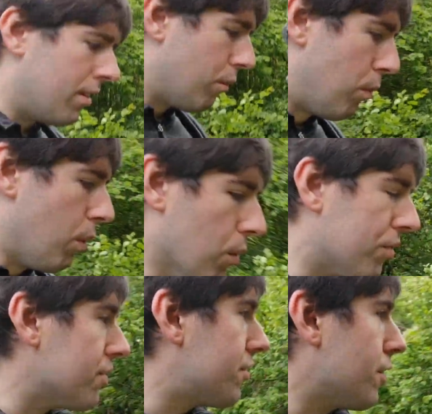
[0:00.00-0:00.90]

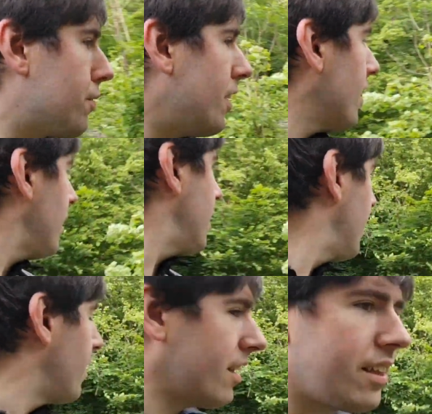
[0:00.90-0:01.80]
walls and stuff here,
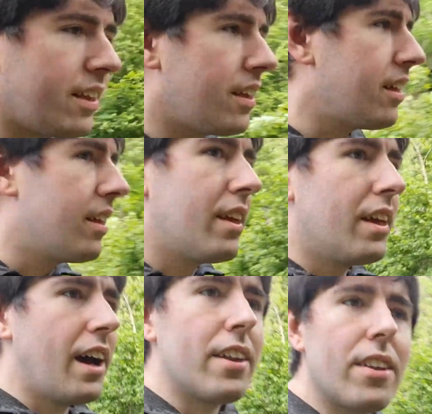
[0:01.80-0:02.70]

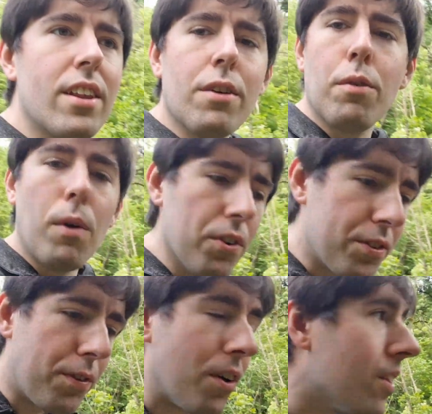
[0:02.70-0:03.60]
and another
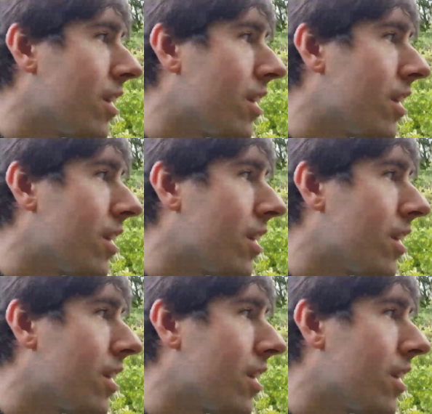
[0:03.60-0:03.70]
waterfall.